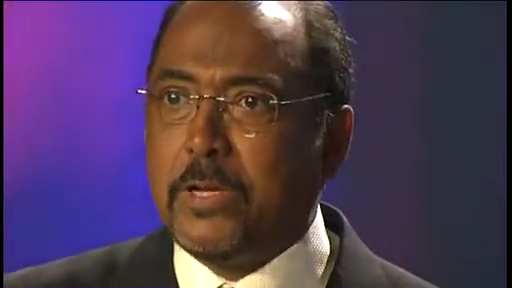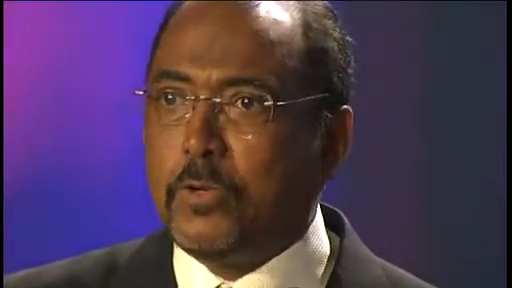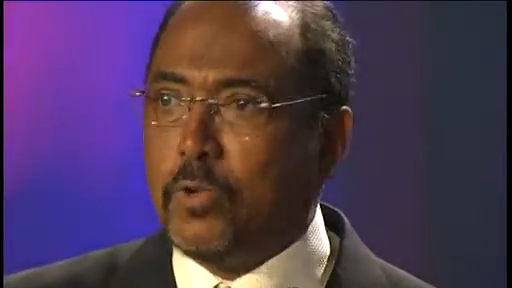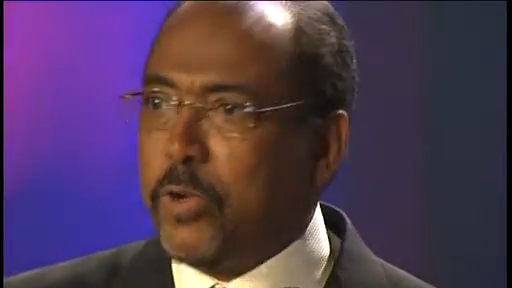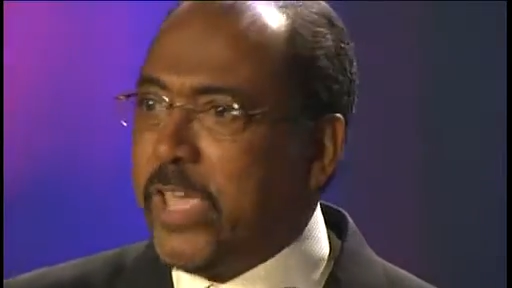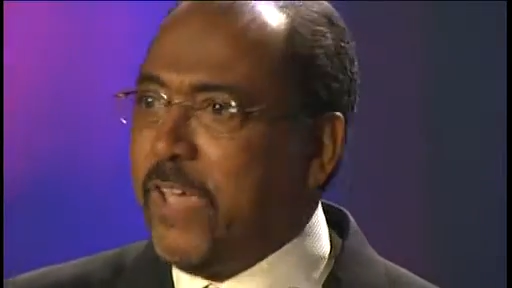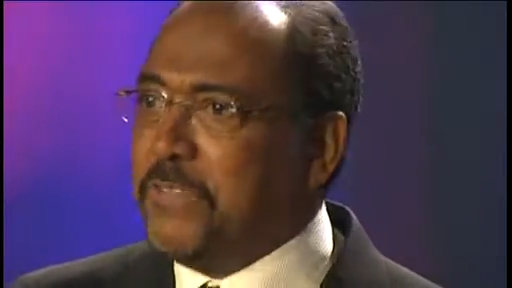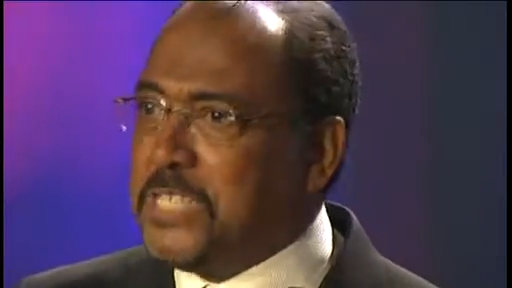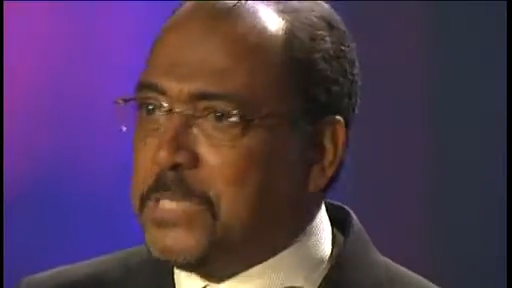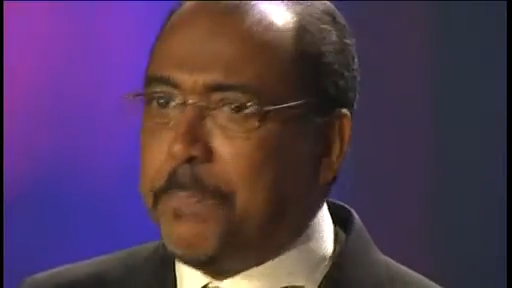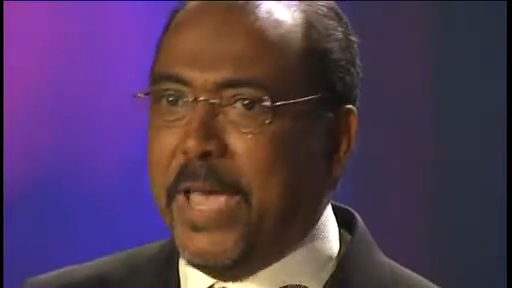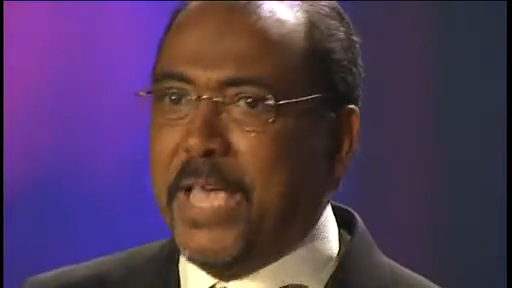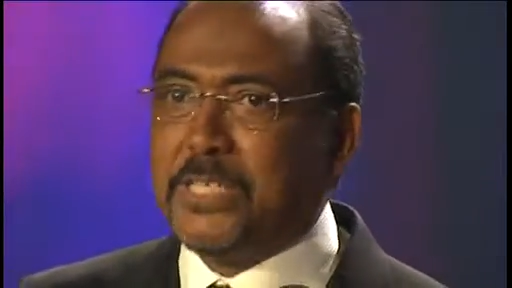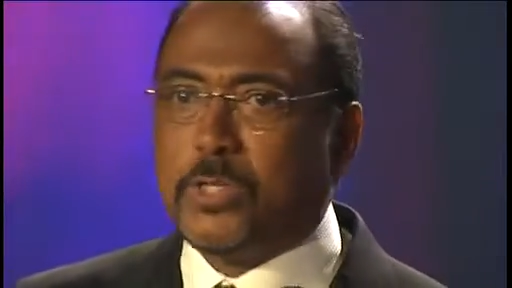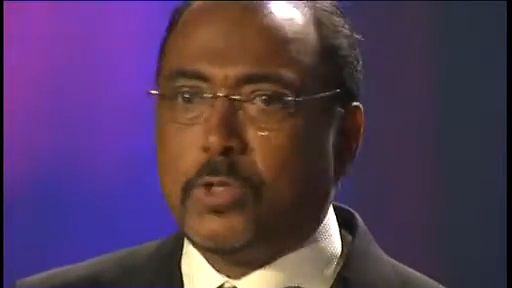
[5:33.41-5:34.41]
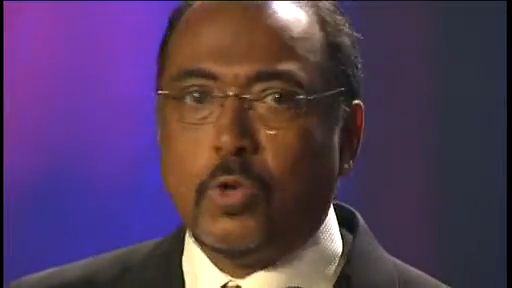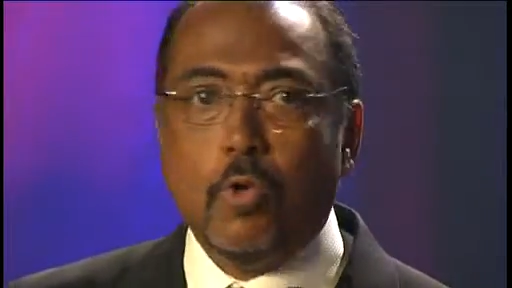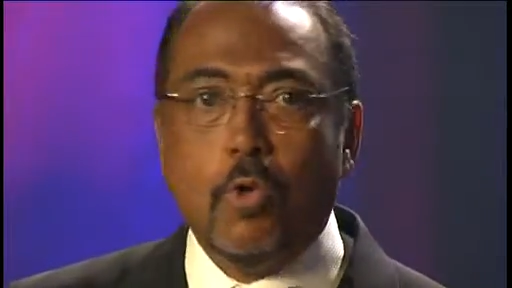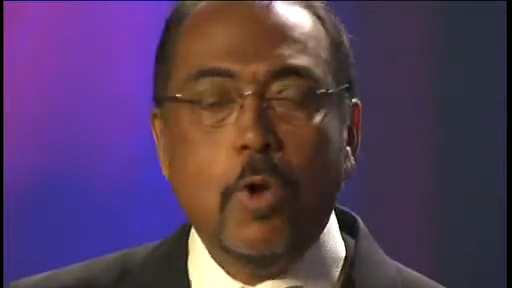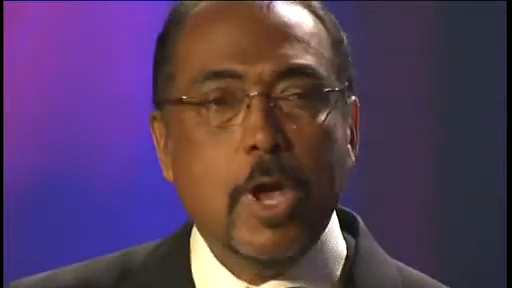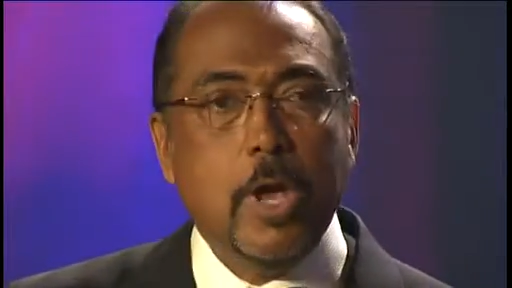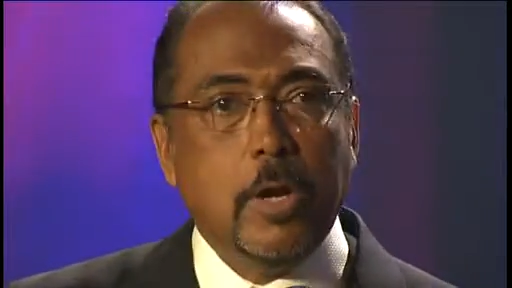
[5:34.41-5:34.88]
to give space
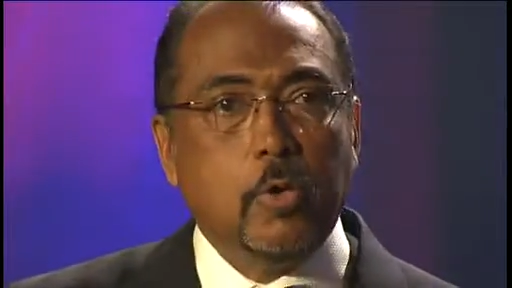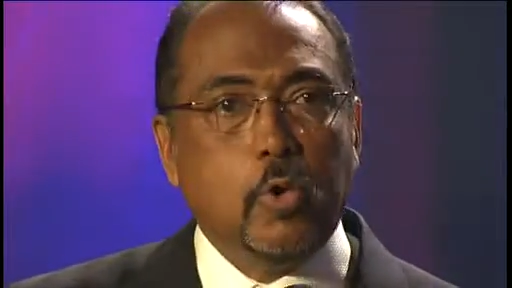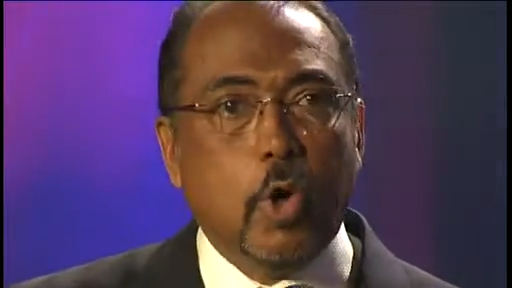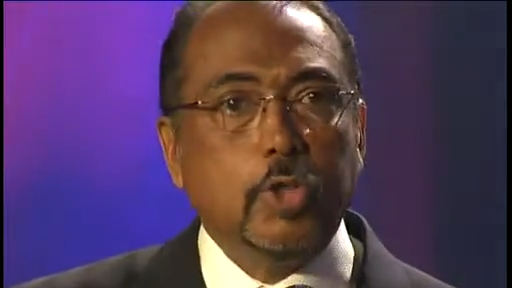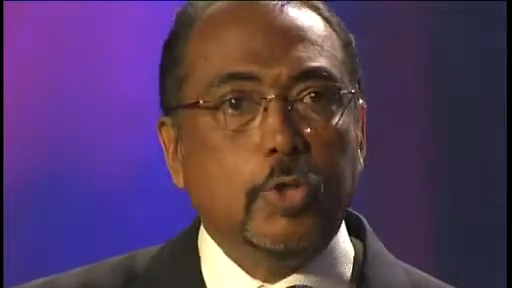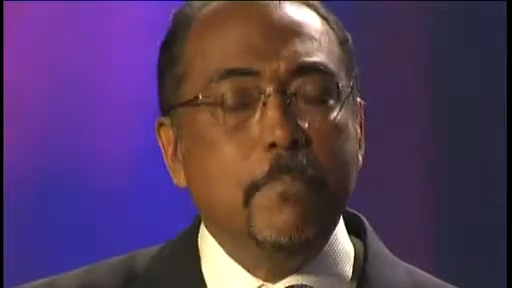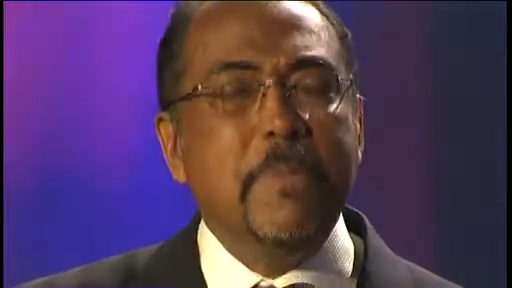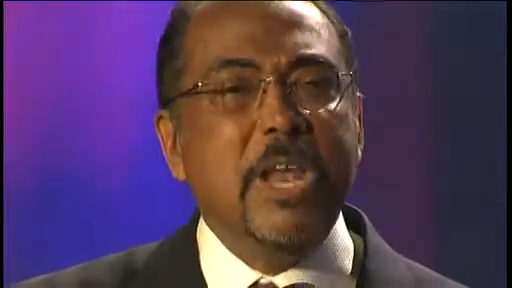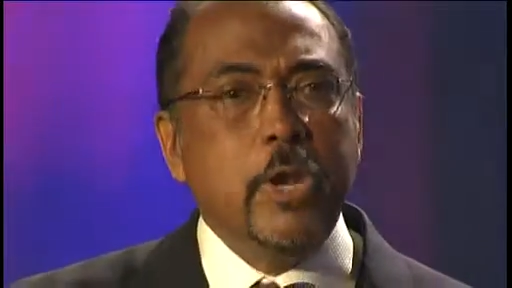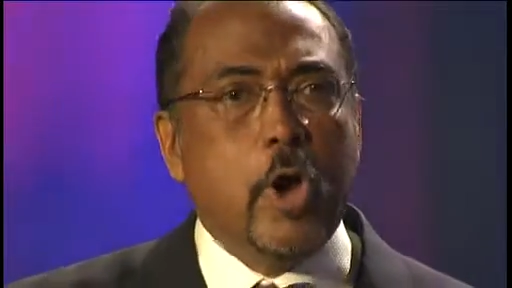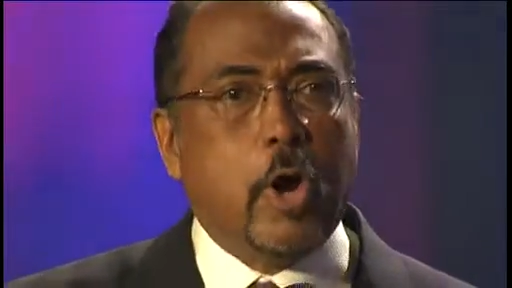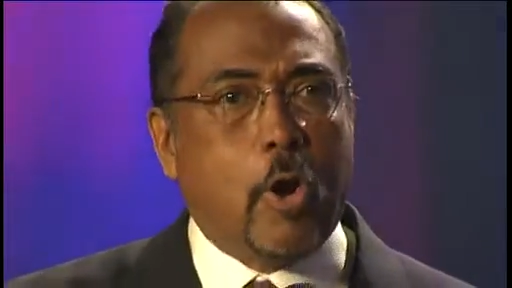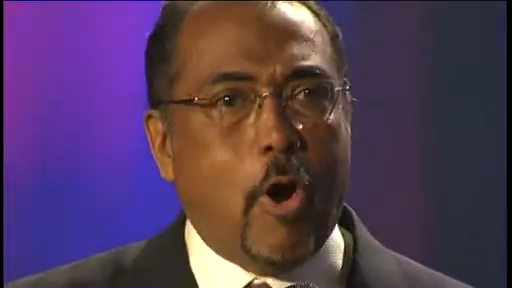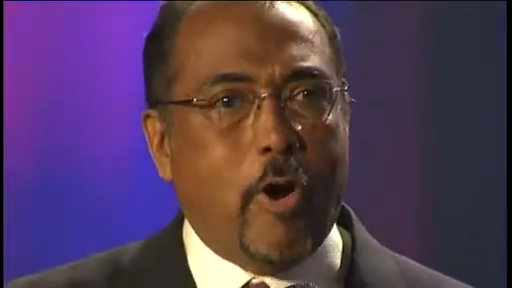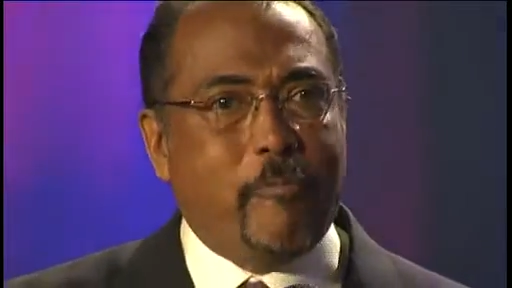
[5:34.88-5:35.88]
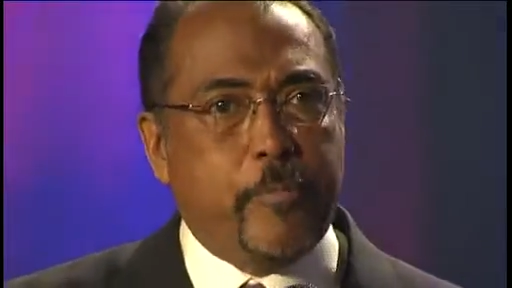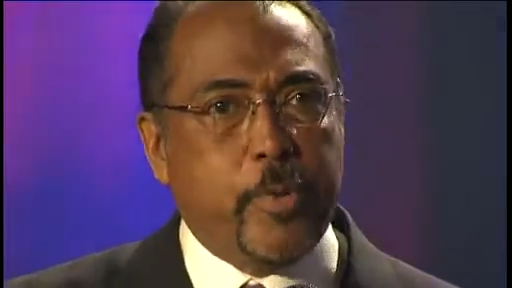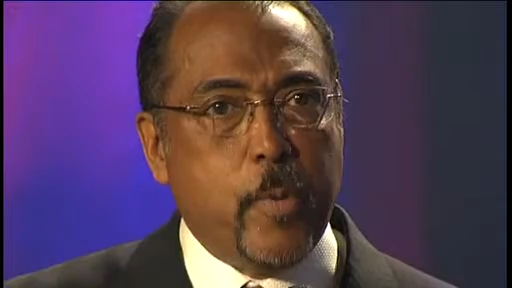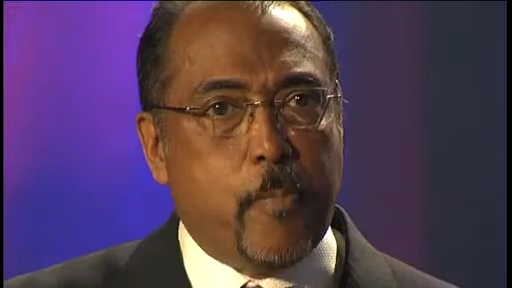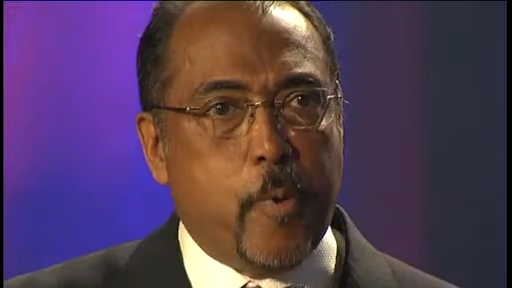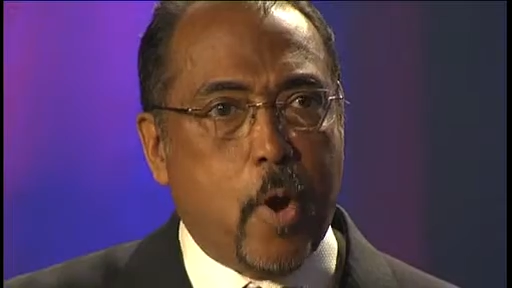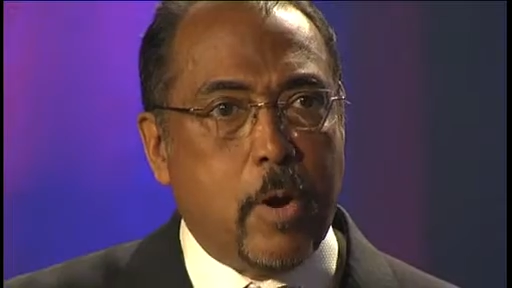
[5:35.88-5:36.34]
to those million of
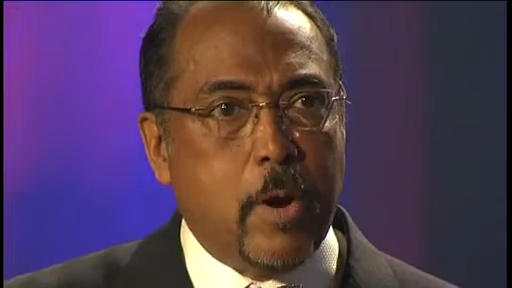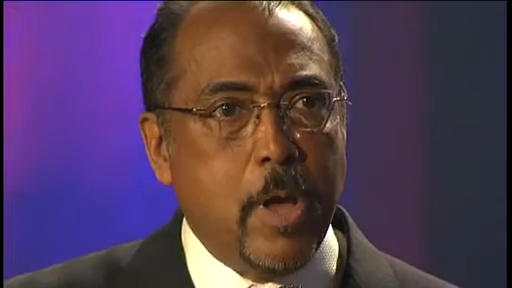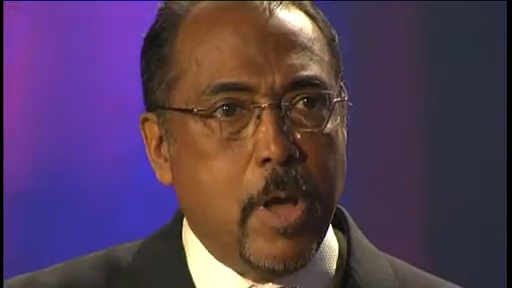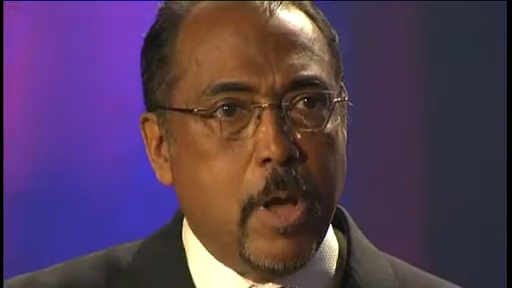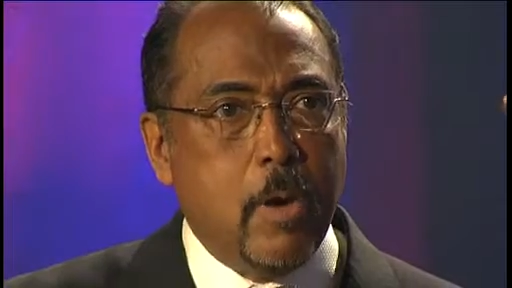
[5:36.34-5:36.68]
people